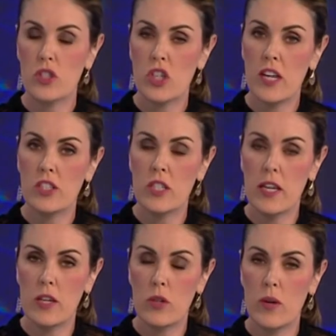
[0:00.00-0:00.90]
charging
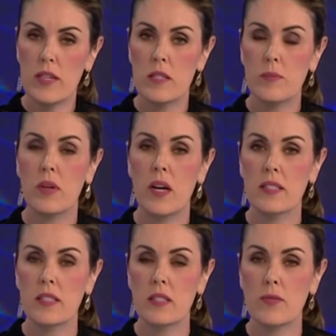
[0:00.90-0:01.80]
increased
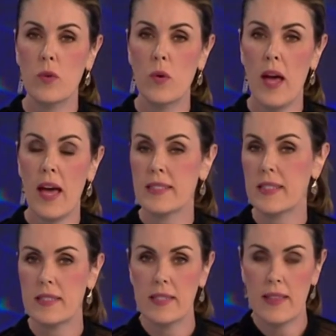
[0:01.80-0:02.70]
prices for
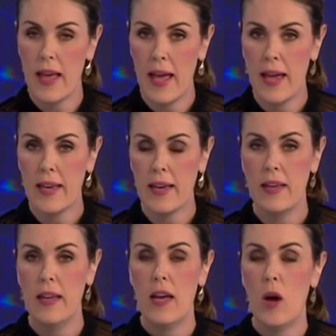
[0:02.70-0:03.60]
access to the
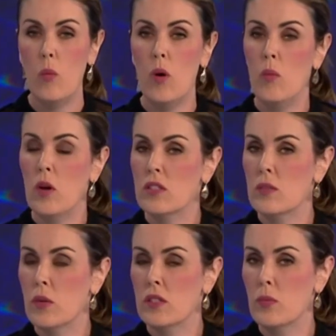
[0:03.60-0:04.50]
hangar?
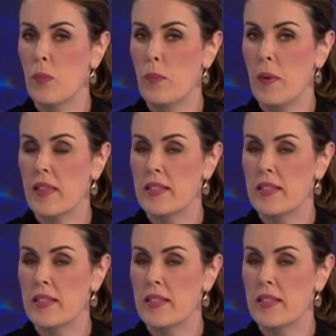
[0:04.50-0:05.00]
What's been